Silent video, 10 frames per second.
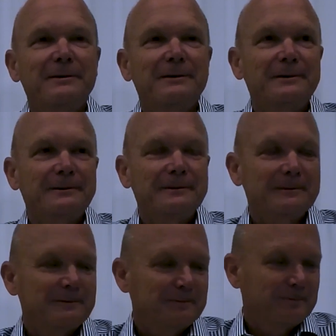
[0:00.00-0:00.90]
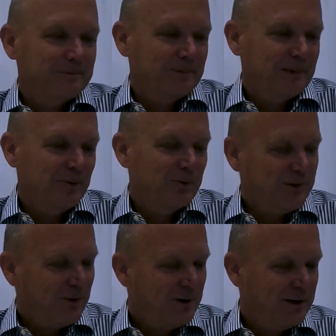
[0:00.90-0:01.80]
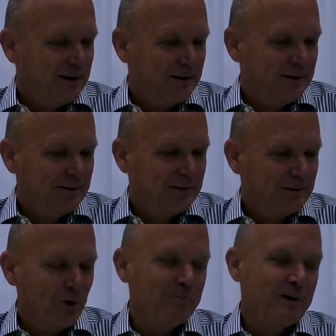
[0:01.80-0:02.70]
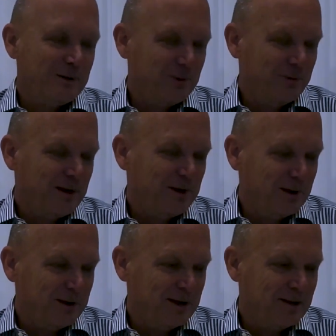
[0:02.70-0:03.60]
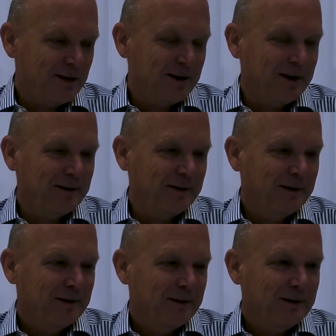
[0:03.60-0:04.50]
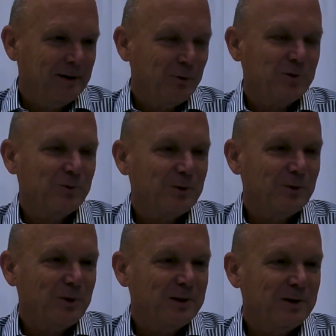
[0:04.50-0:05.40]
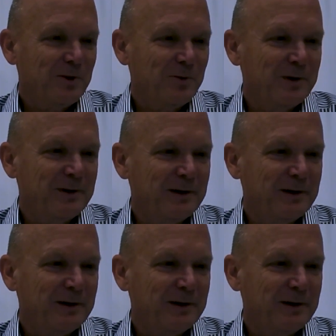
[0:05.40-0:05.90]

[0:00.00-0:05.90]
It was funny, going back to mentioning Tesla again, there was one year when